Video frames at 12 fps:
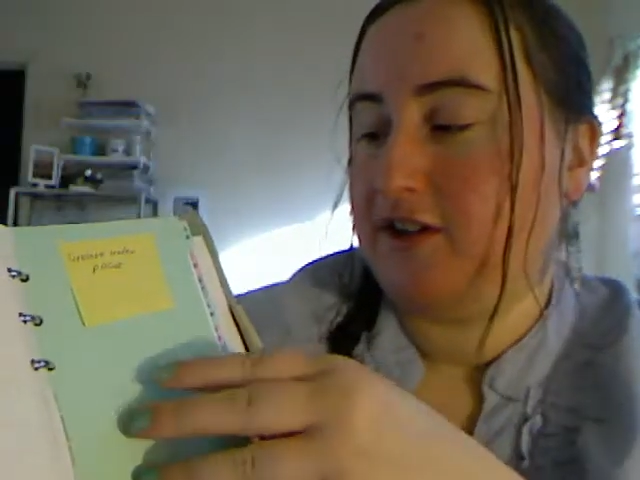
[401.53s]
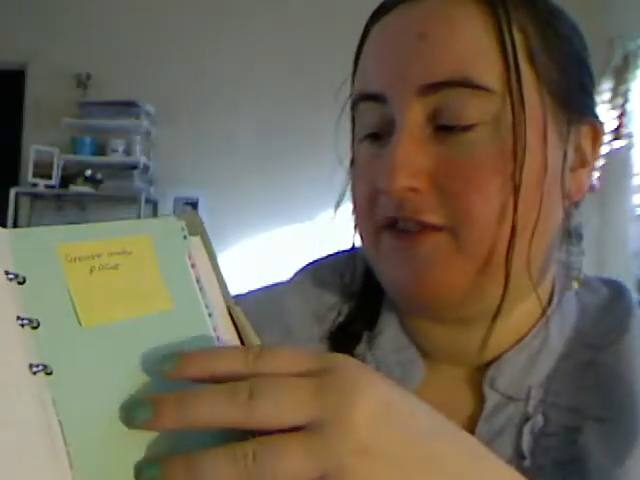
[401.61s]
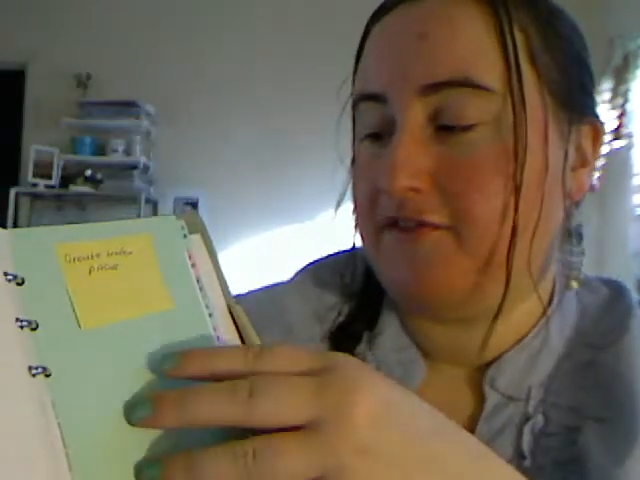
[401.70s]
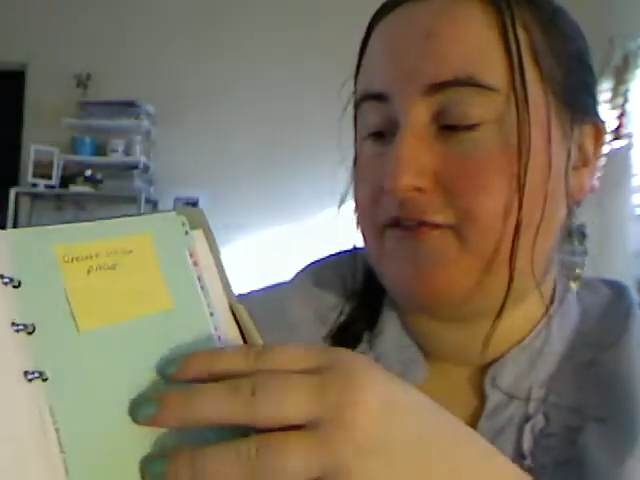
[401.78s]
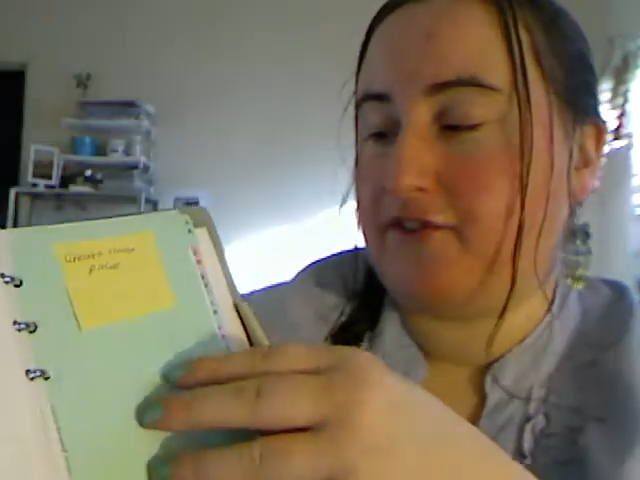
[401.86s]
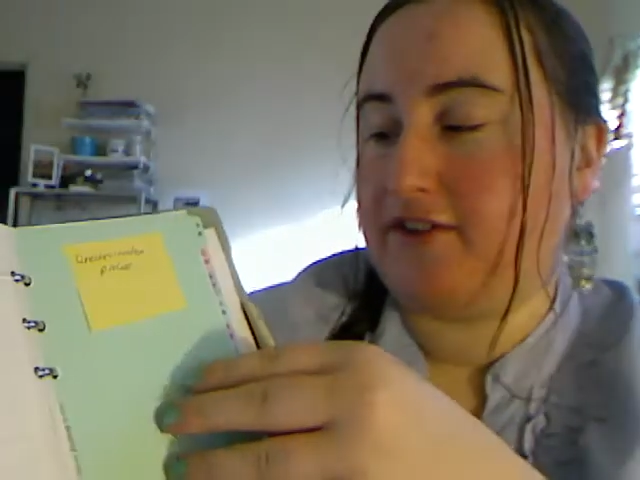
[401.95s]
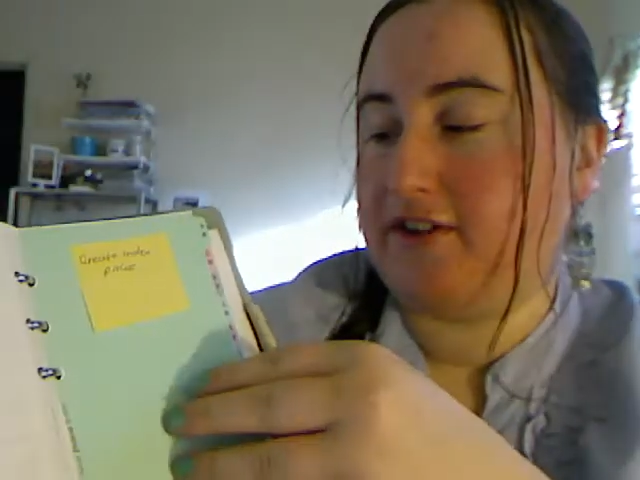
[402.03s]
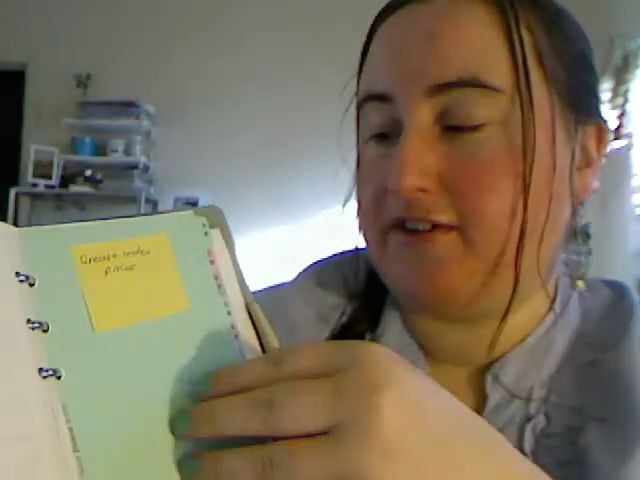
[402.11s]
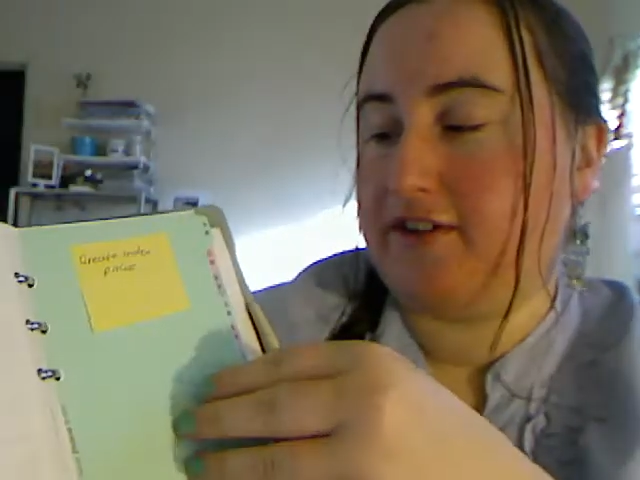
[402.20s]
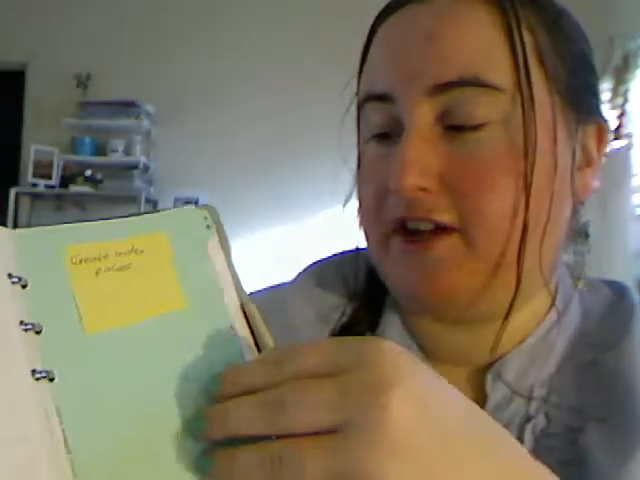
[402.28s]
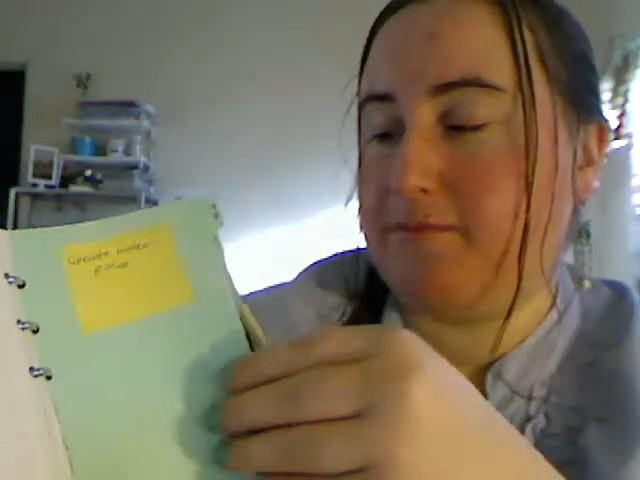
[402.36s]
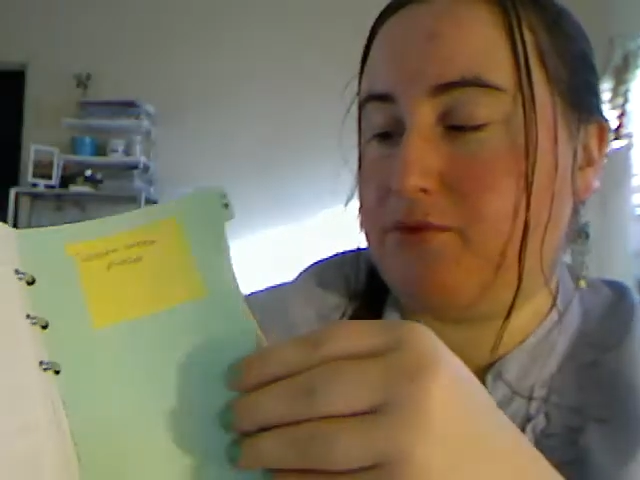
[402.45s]
For
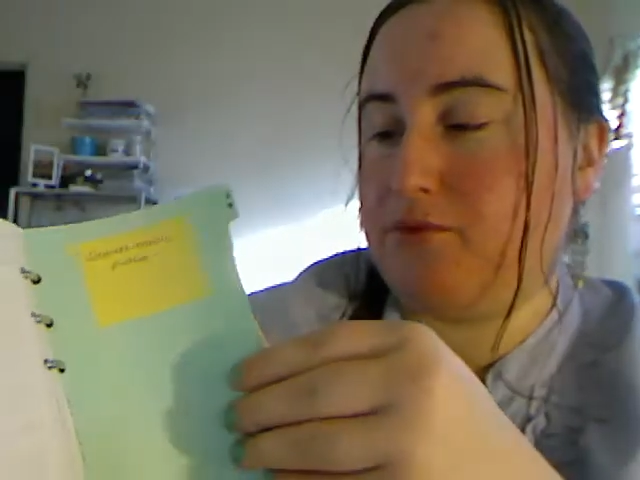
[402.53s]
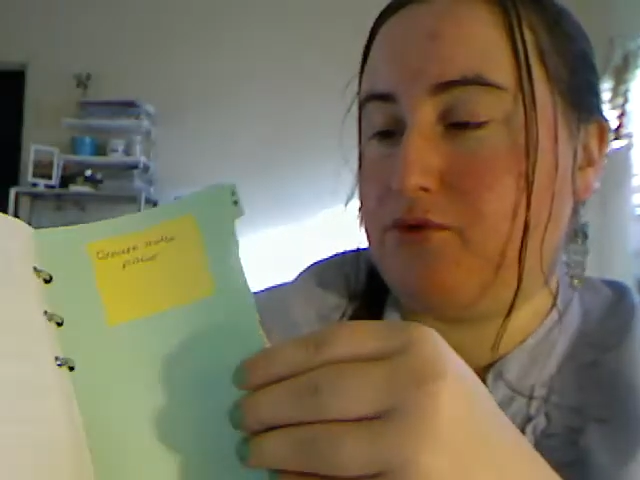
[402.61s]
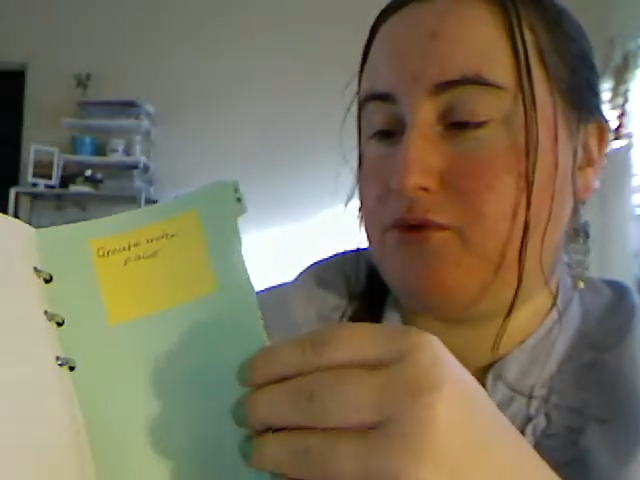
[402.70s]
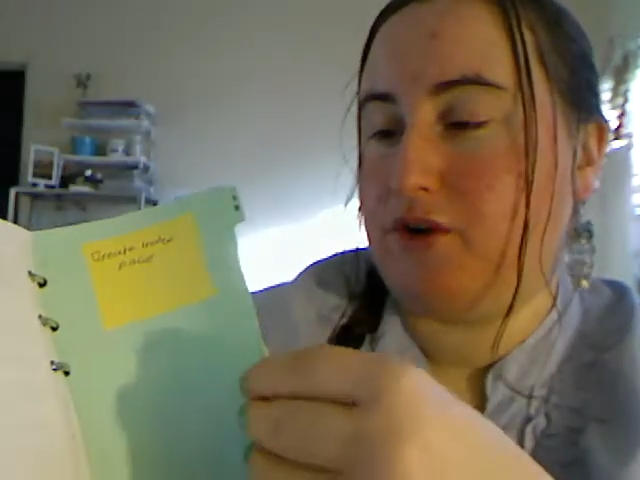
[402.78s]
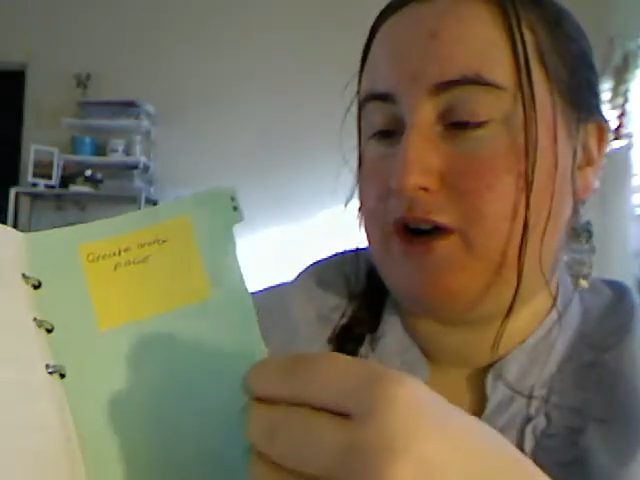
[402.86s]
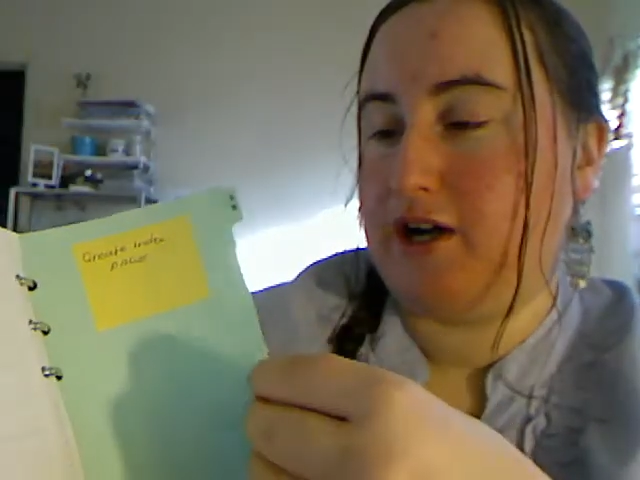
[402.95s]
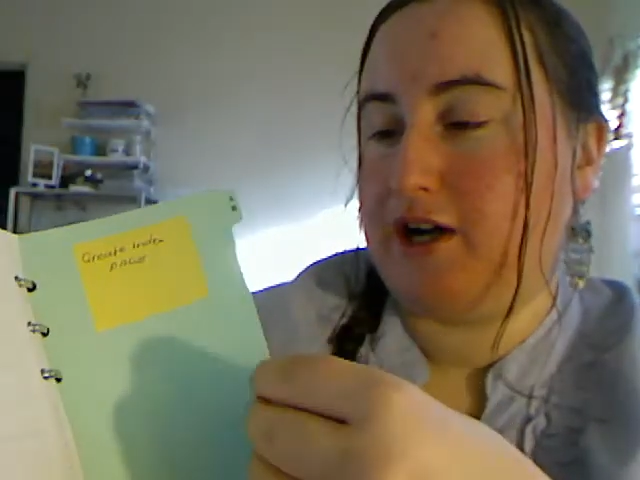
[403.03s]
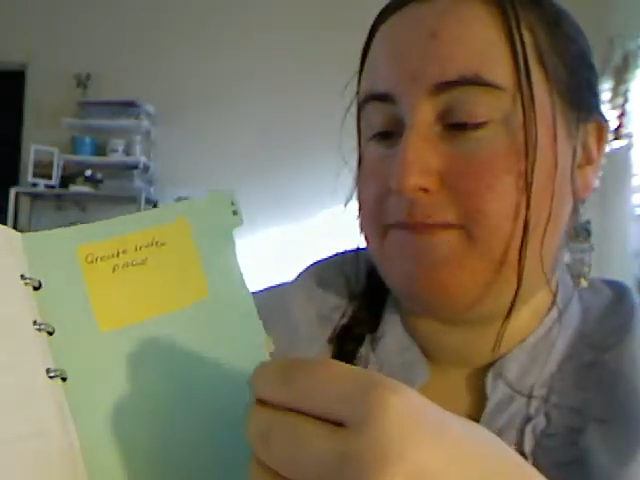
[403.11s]
example,